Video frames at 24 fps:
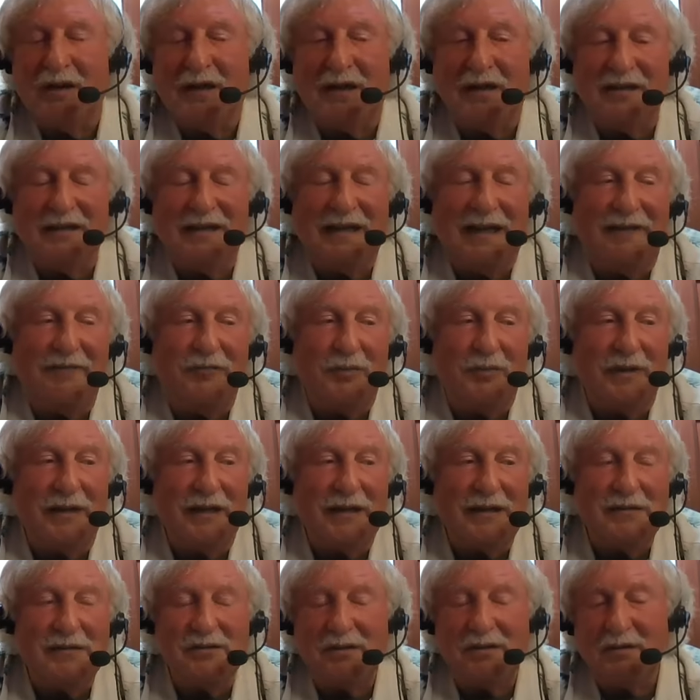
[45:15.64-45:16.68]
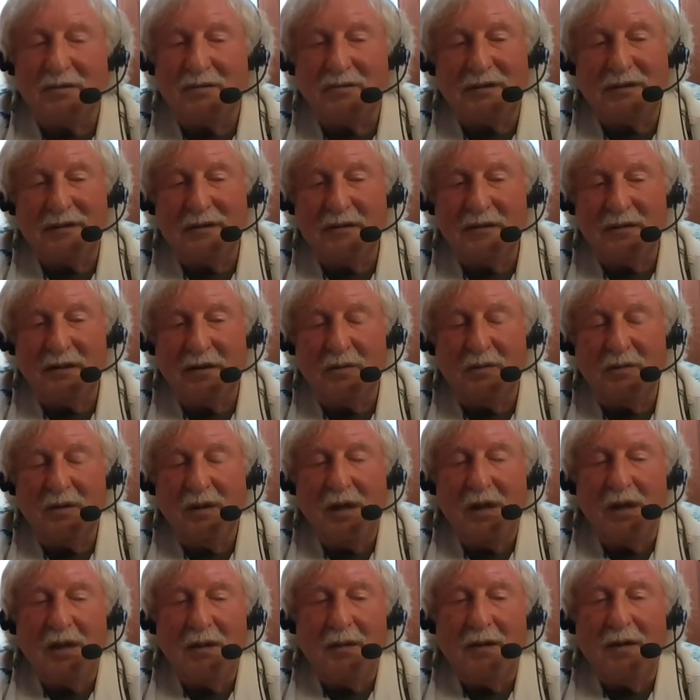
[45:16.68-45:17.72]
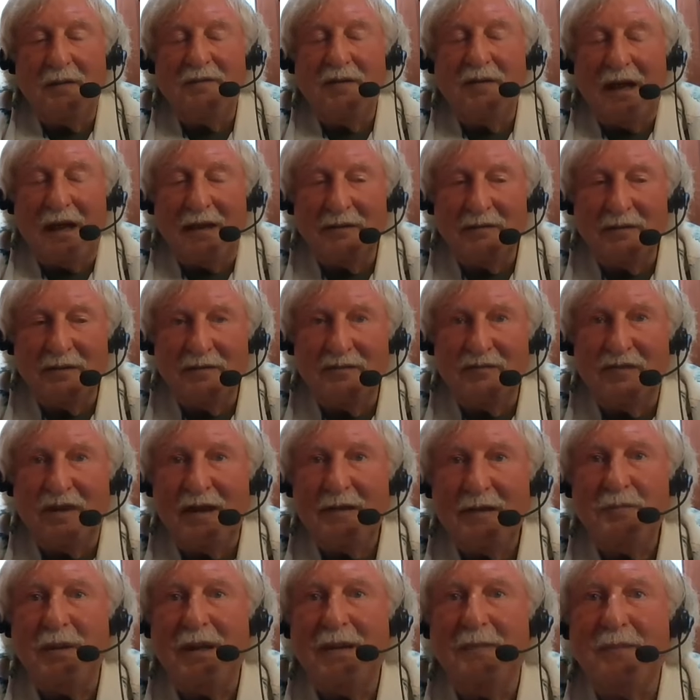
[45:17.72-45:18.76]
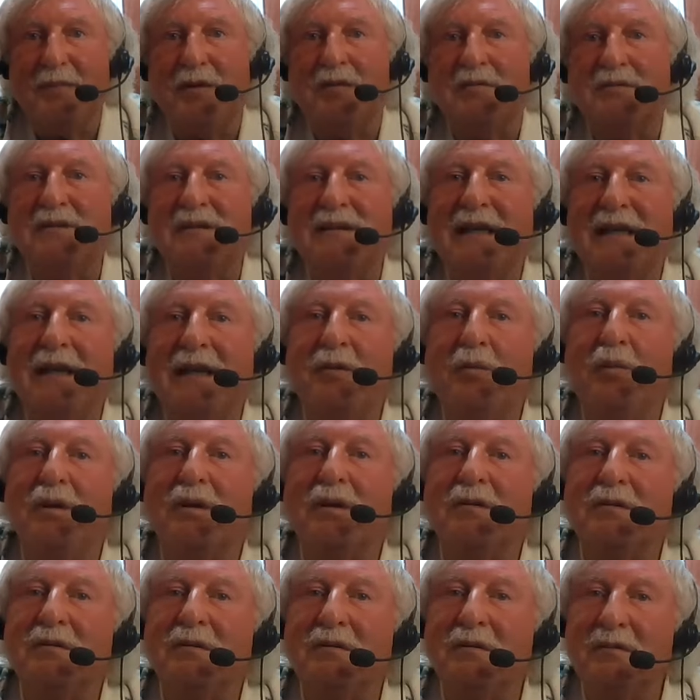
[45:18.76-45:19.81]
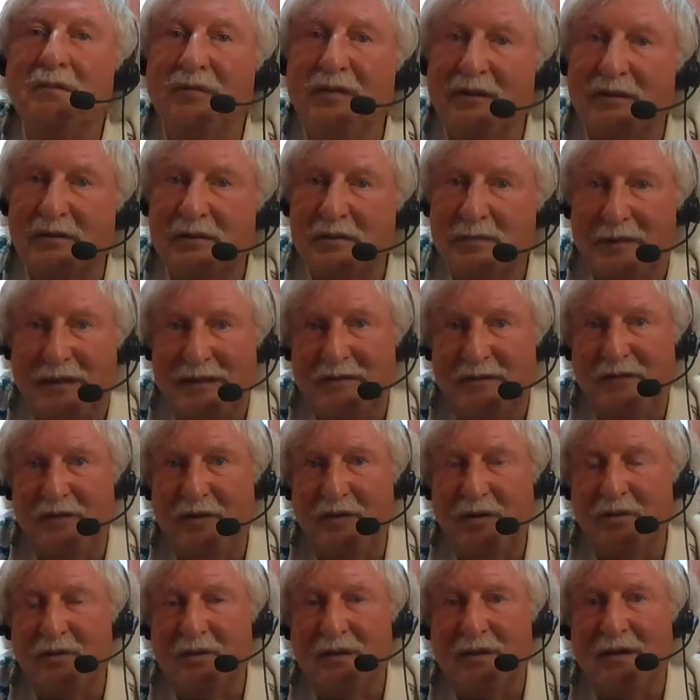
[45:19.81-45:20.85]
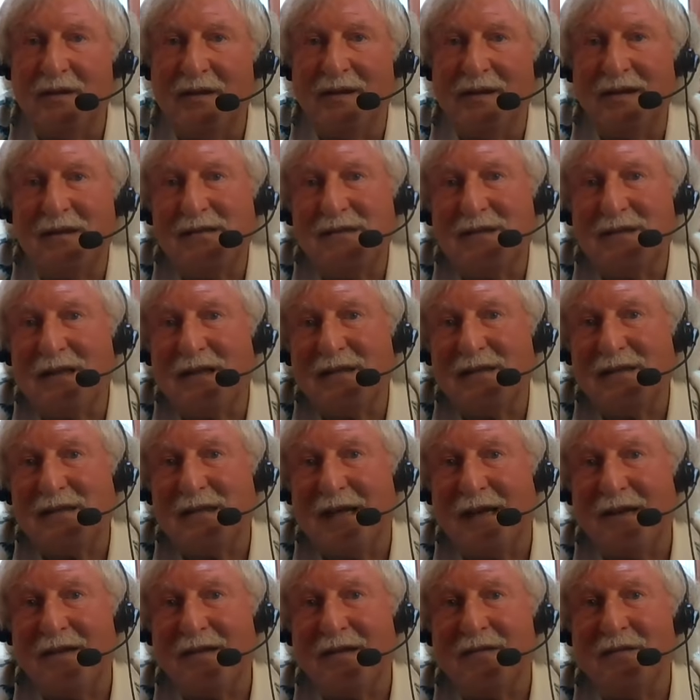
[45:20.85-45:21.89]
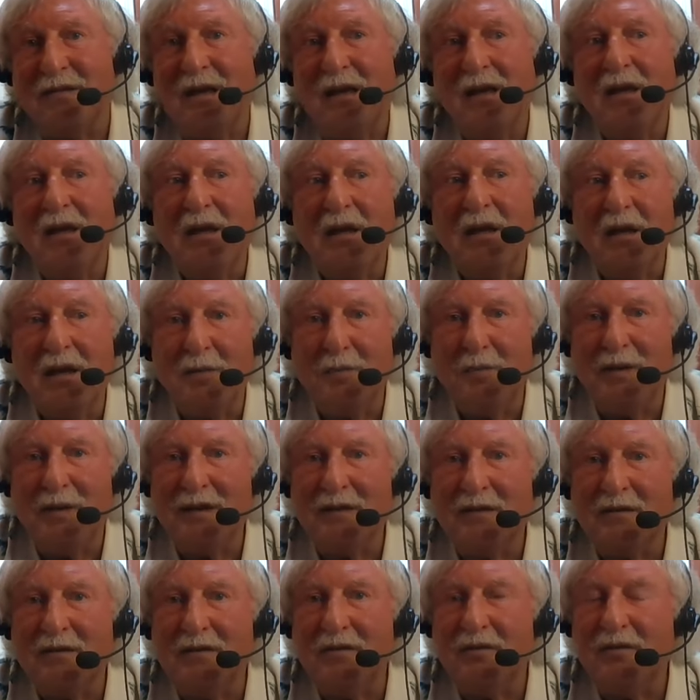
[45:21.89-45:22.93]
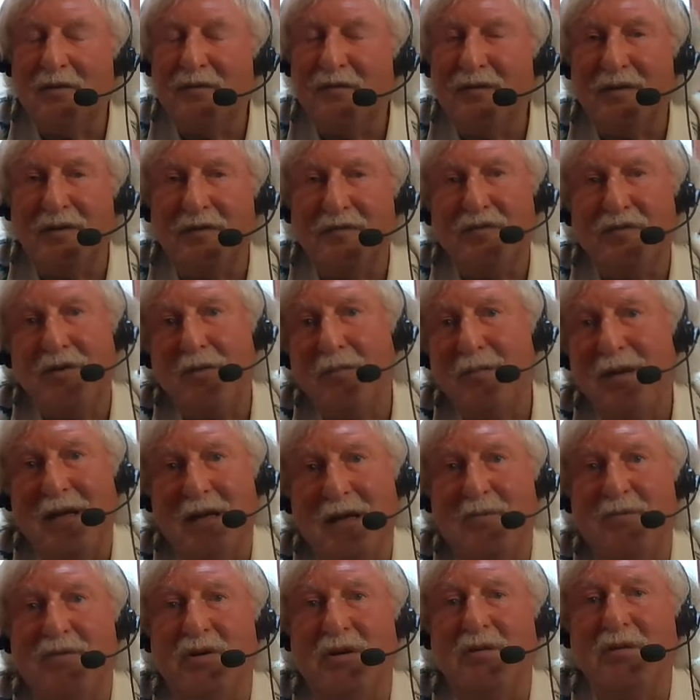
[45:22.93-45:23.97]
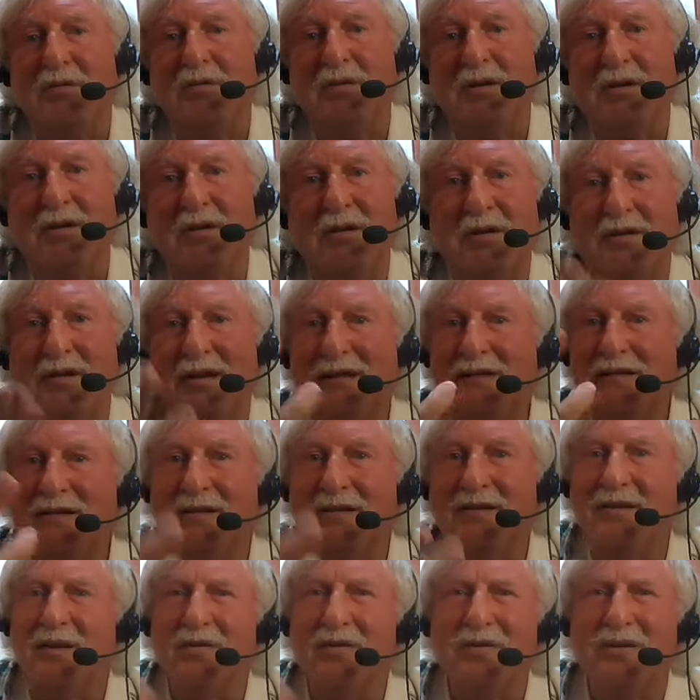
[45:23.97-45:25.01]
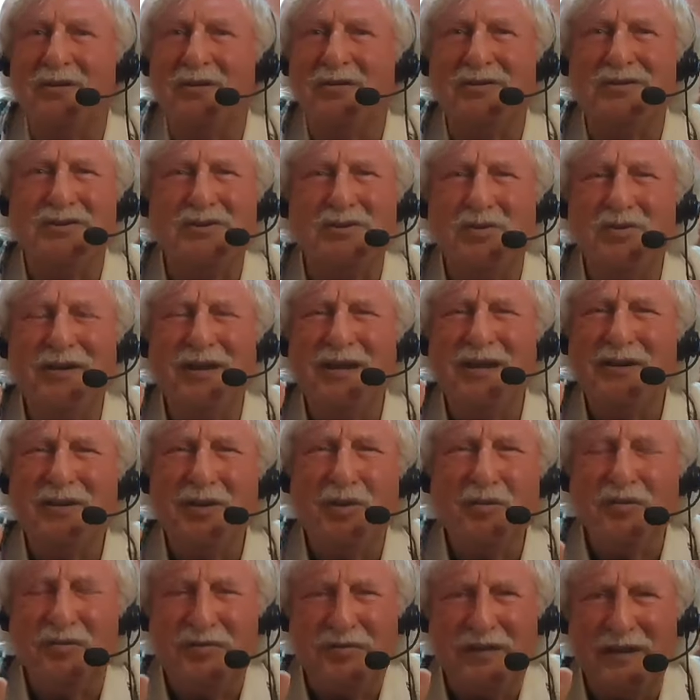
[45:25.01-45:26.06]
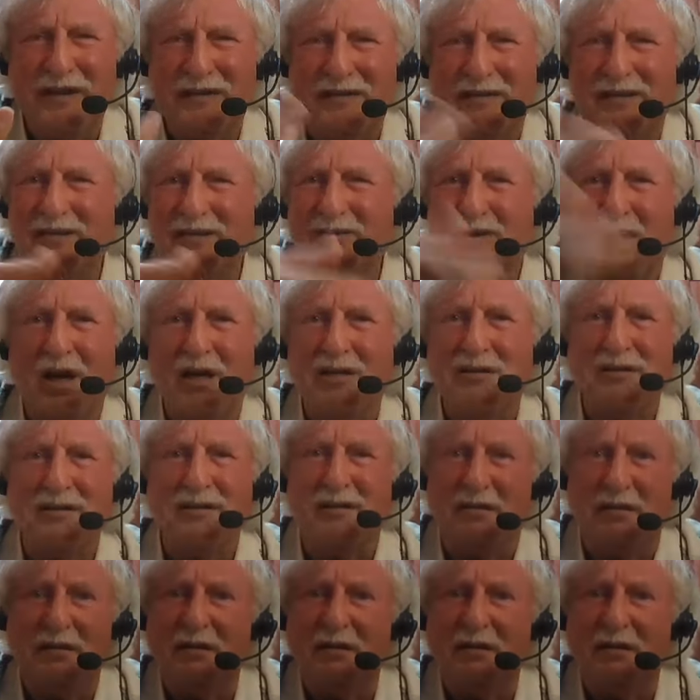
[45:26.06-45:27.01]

at it. And everybody has their own. And, if I invite people, see what feels the best for you. And the things that I say that appeal to you, feel free to make them your own. And the things that don't, there are shoes that don't fit, just toss it.